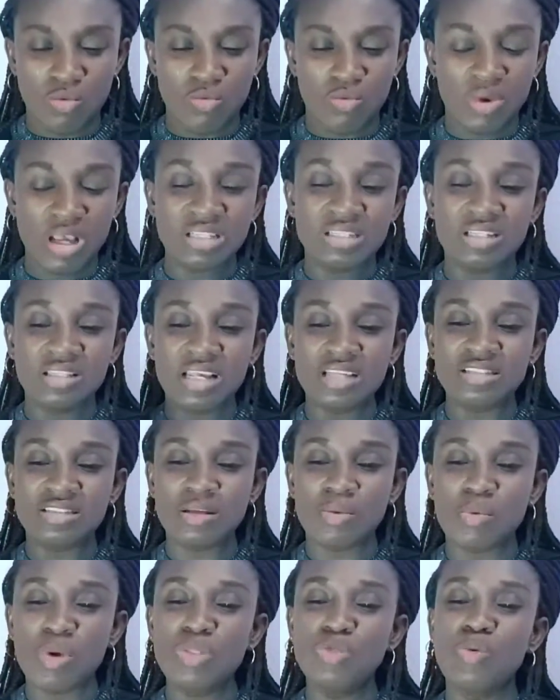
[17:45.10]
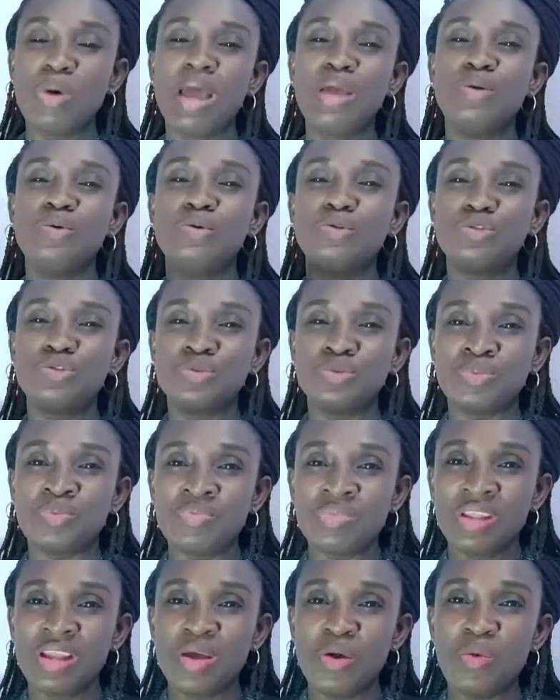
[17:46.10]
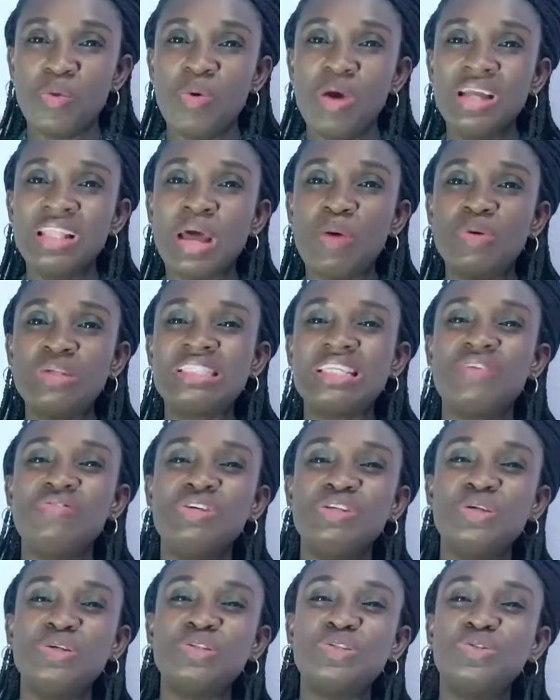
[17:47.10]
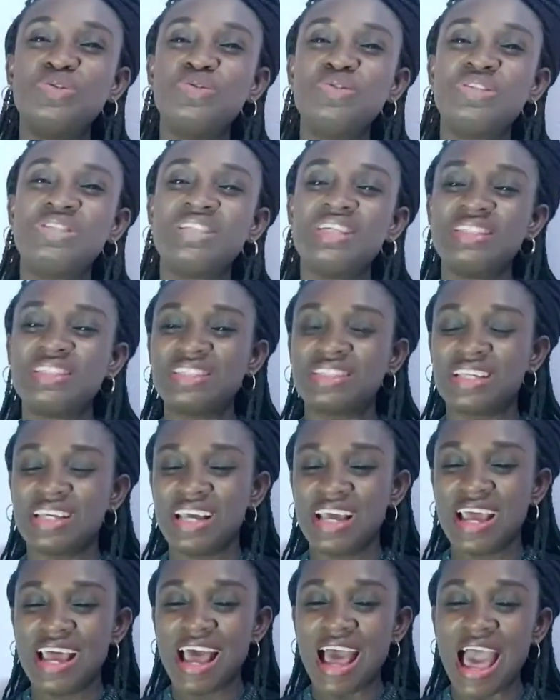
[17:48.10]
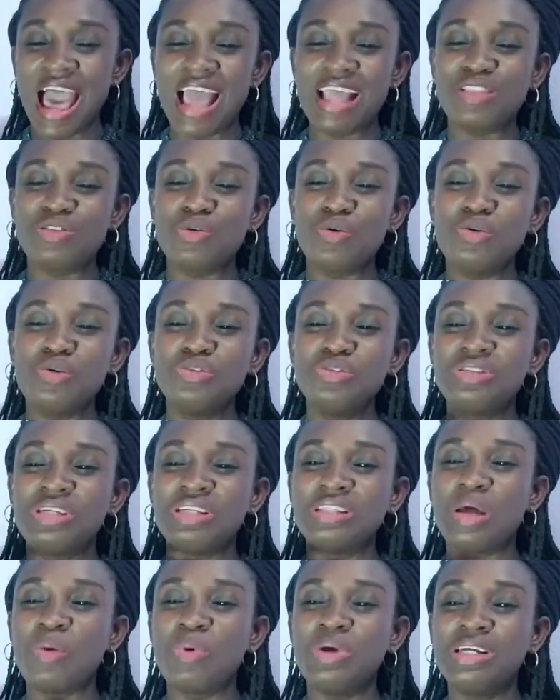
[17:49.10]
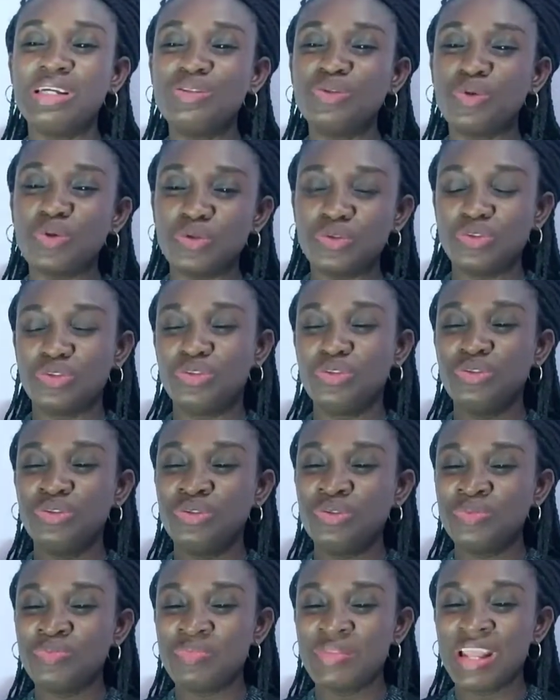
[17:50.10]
Where's the next step? Where do I go to? When I was serving in Osun State, I had told you that I wanted to continue,